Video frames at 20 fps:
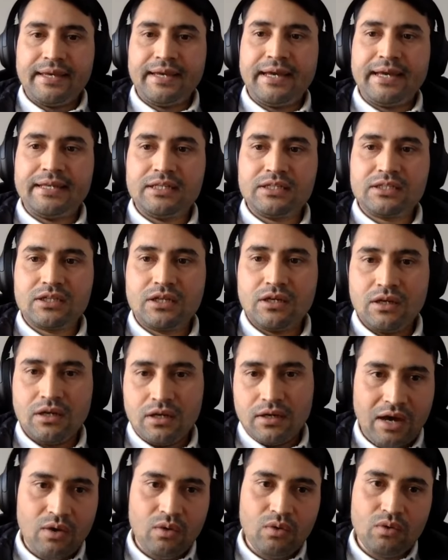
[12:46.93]
And
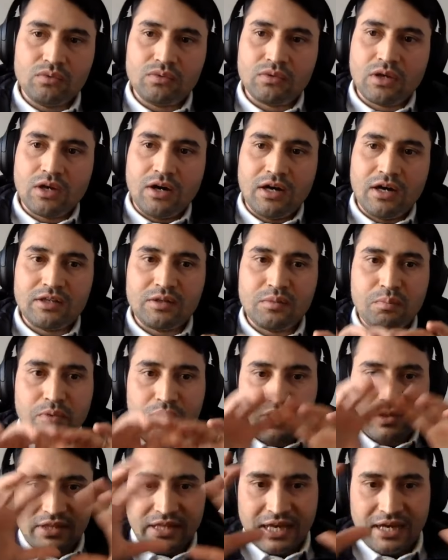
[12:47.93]
how God
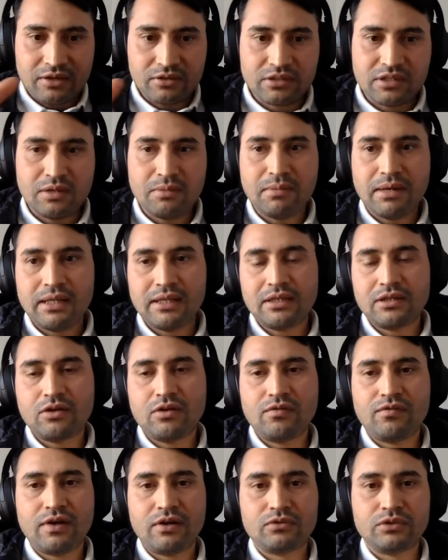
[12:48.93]
birthed out Himalayan
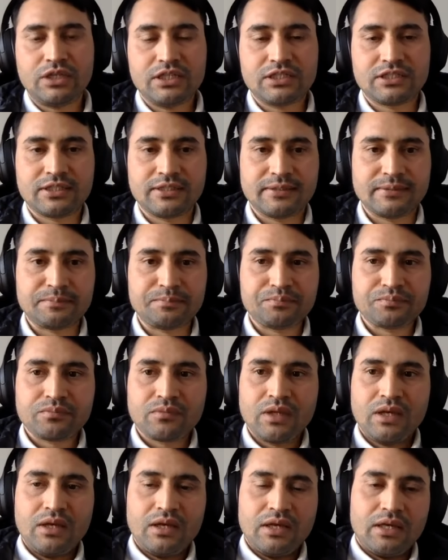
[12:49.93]
Hope Foundation
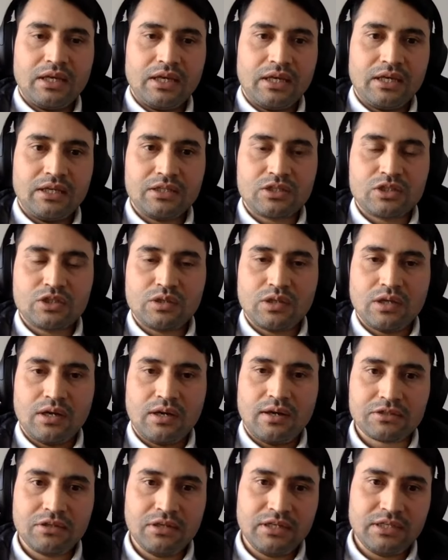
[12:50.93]
is
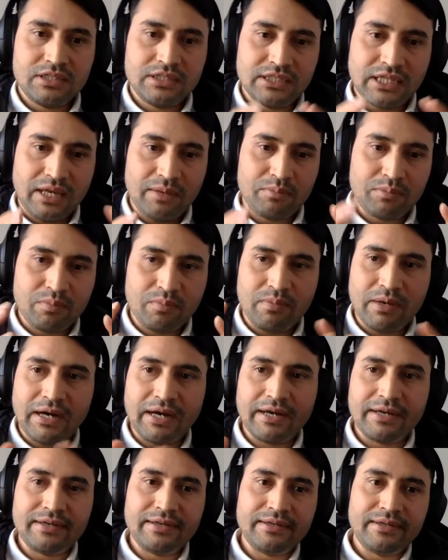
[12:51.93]
actually shaped
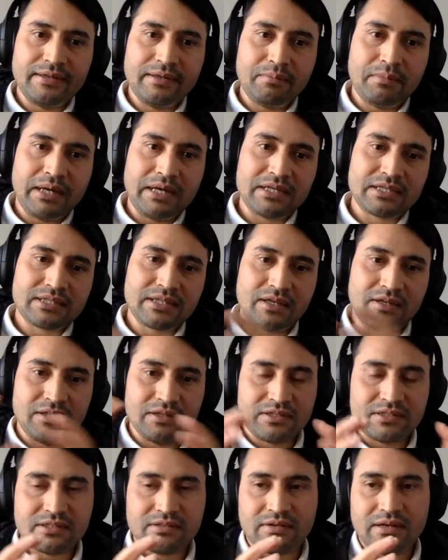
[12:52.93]
by my
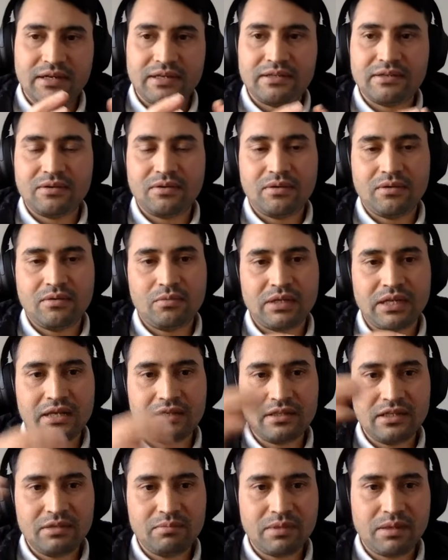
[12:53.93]
studies, right? When
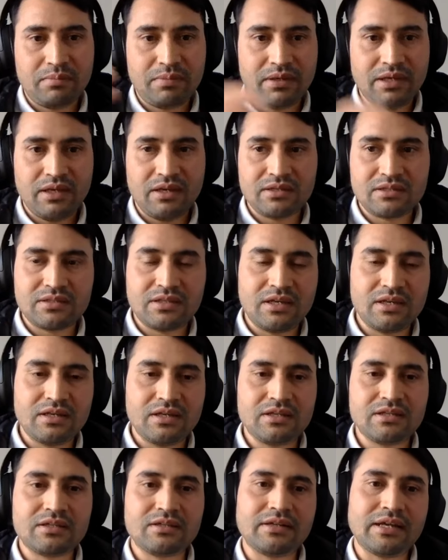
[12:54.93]
I did my PhD
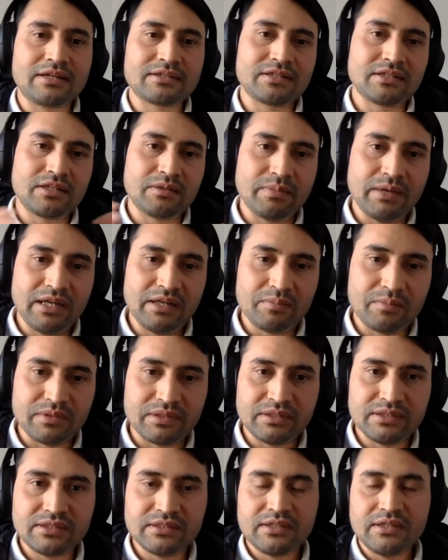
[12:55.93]
in international
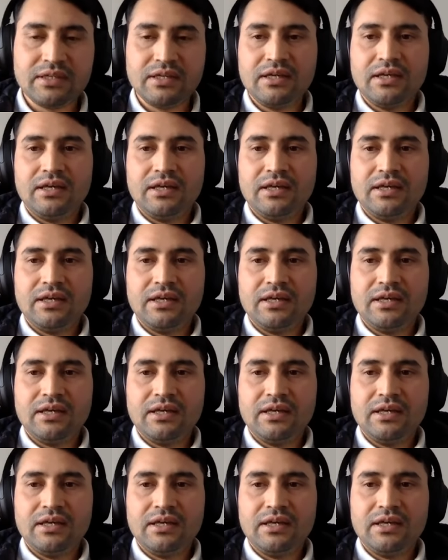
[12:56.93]
development.